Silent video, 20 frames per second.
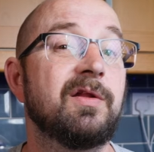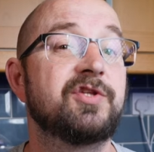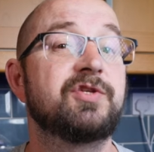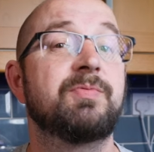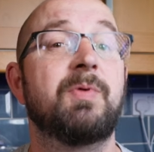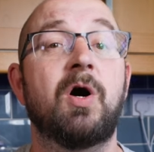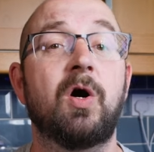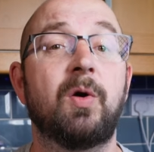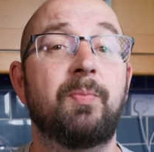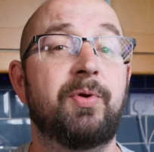The
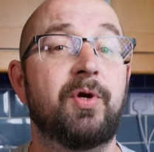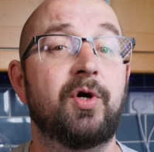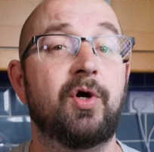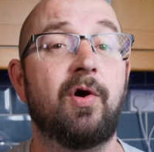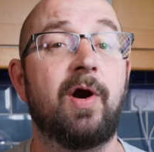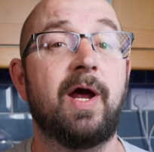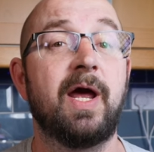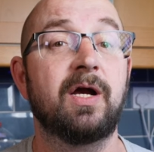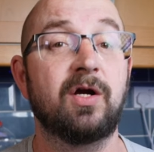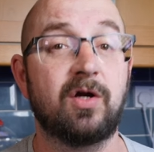tomato
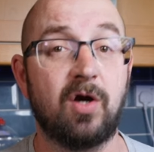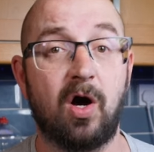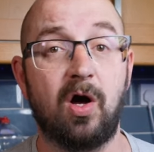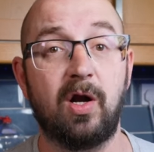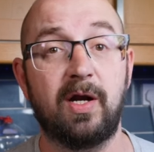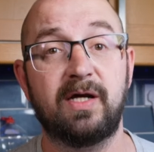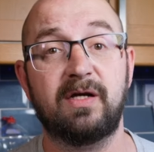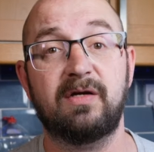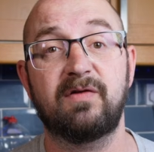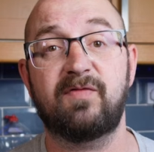puree and
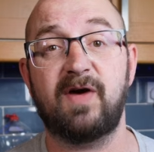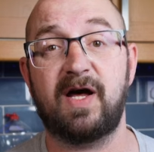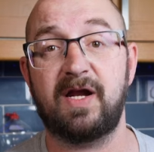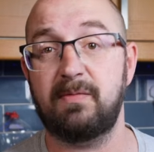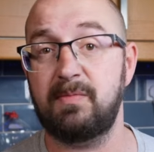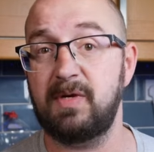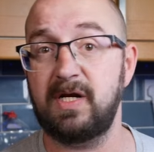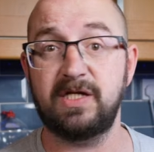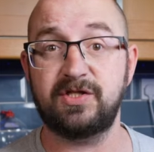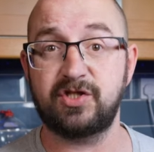garlic have had a
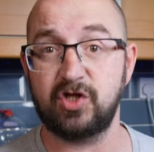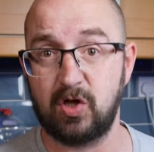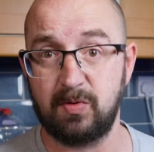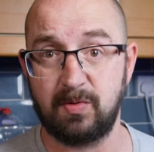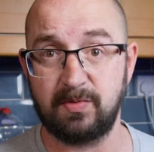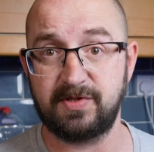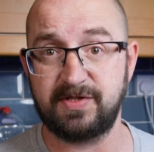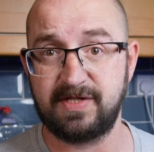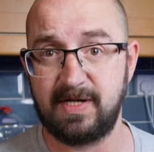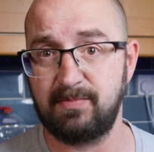minute to come
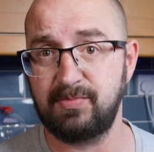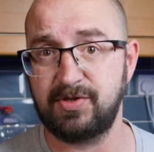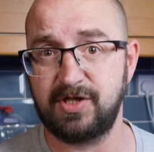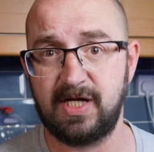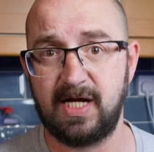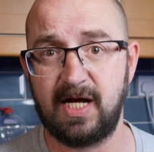up to temperature